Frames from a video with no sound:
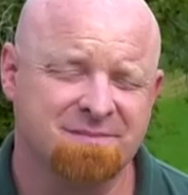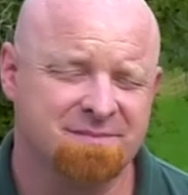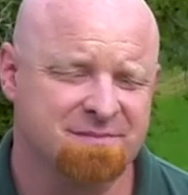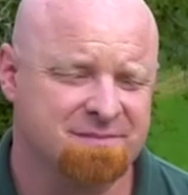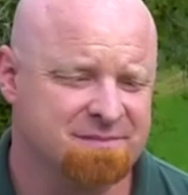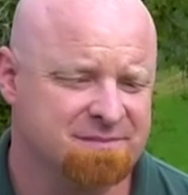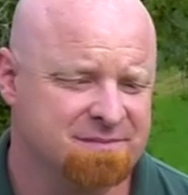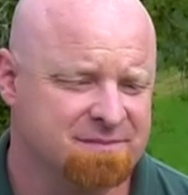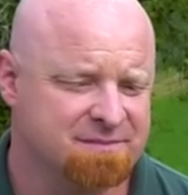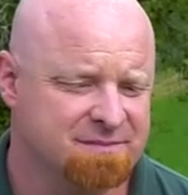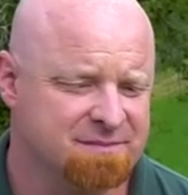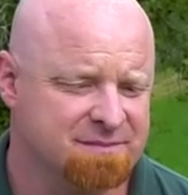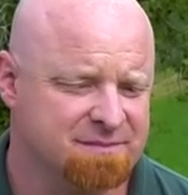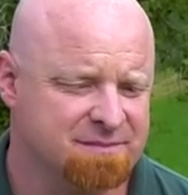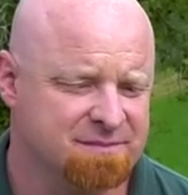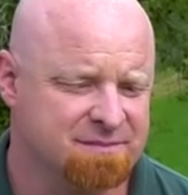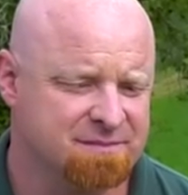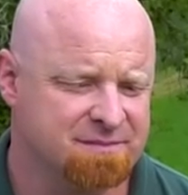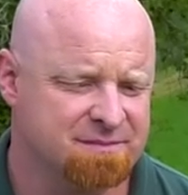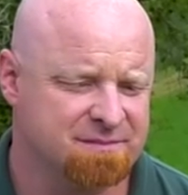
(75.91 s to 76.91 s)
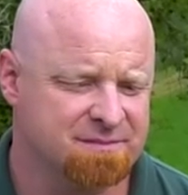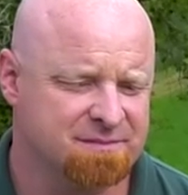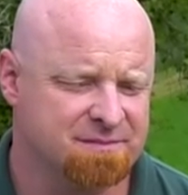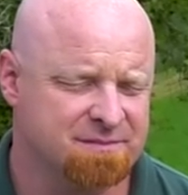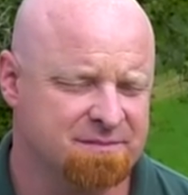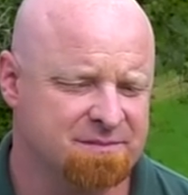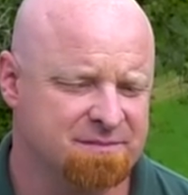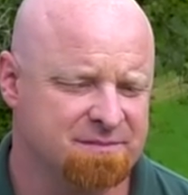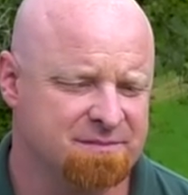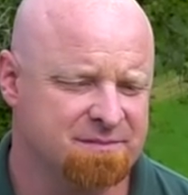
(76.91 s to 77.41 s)

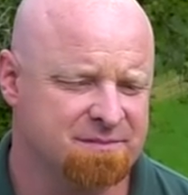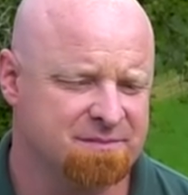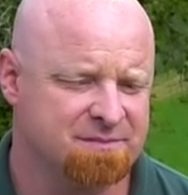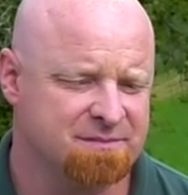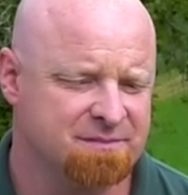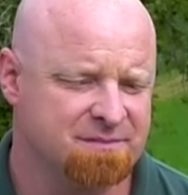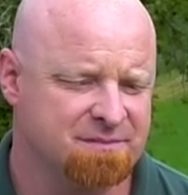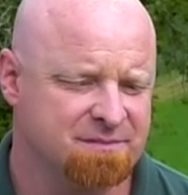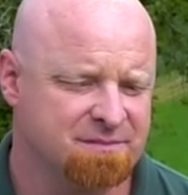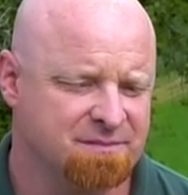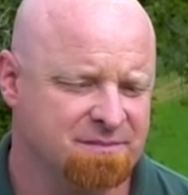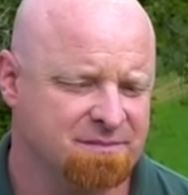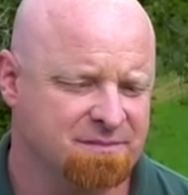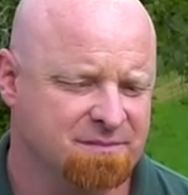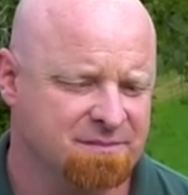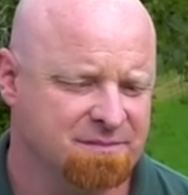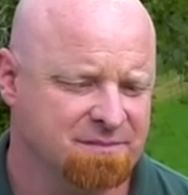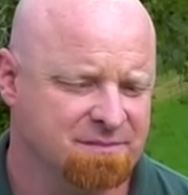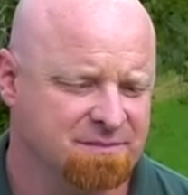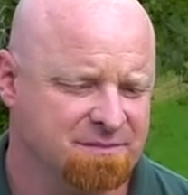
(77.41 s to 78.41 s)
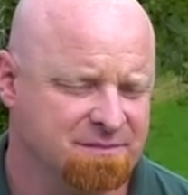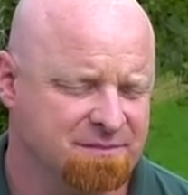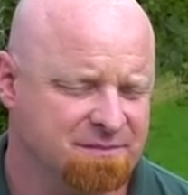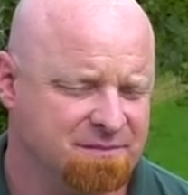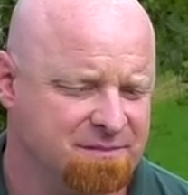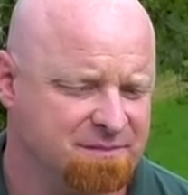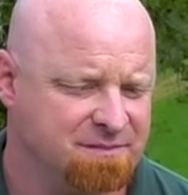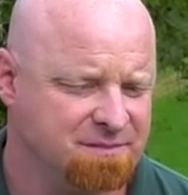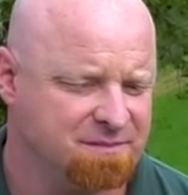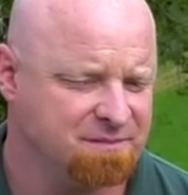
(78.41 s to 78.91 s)

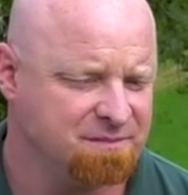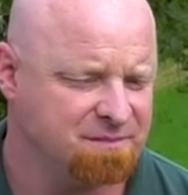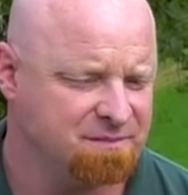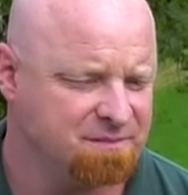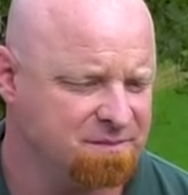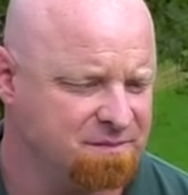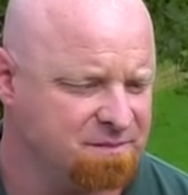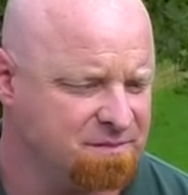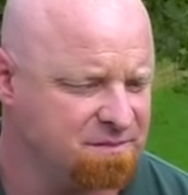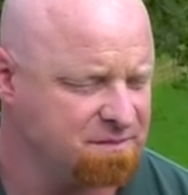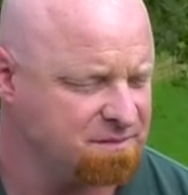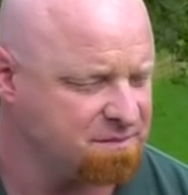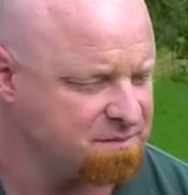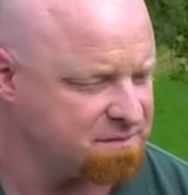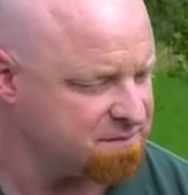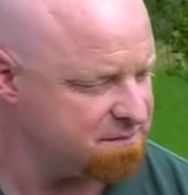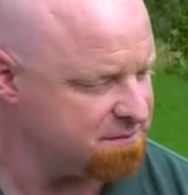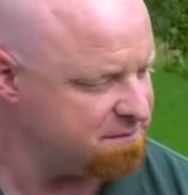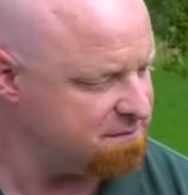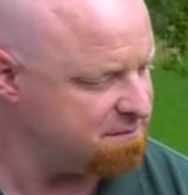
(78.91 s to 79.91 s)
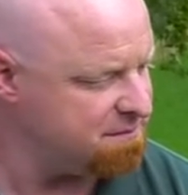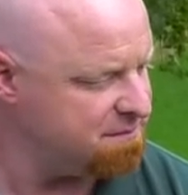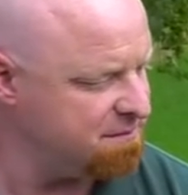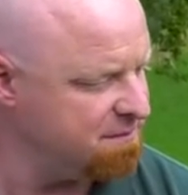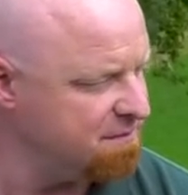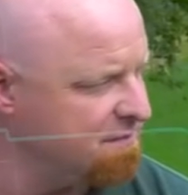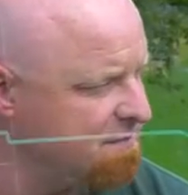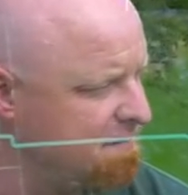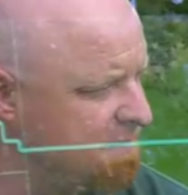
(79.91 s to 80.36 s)
(not speaking)